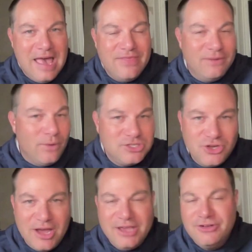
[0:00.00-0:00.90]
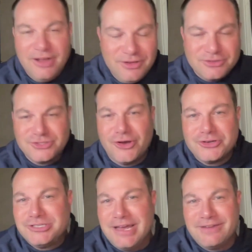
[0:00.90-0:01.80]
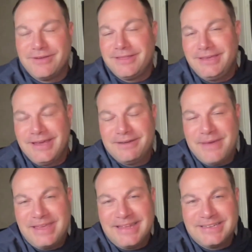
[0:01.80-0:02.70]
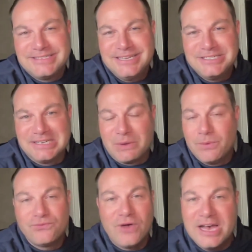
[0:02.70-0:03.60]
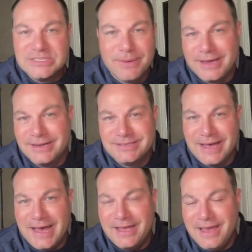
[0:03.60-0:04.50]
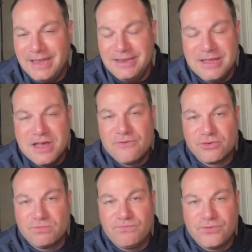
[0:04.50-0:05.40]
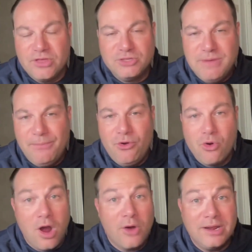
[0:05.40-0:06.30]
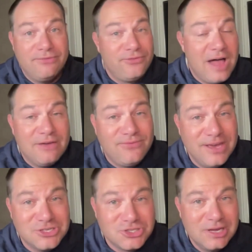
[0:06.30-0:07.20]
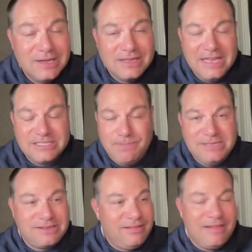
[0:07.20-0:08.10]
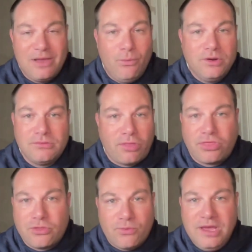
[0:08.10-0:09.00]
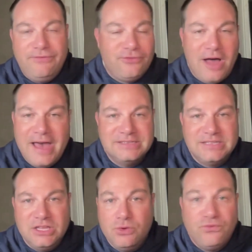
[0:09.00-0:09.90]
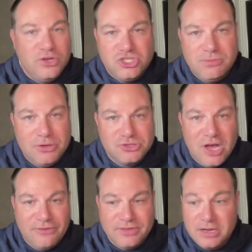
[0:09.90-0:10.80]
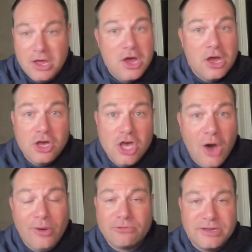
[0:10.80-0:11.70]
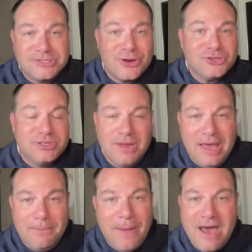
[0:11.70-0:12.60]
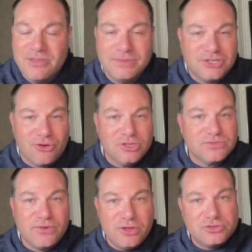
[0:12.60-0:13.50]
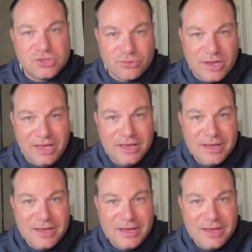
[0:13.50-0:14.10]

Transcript: And then once you got, your starter set and everything, you got to make that decision. Like, what flies am I going to tie? And for those people who are already fly fish, it's basically like, what are the 3 flies that you fish the most often? Go and research and buy the materials for those 3.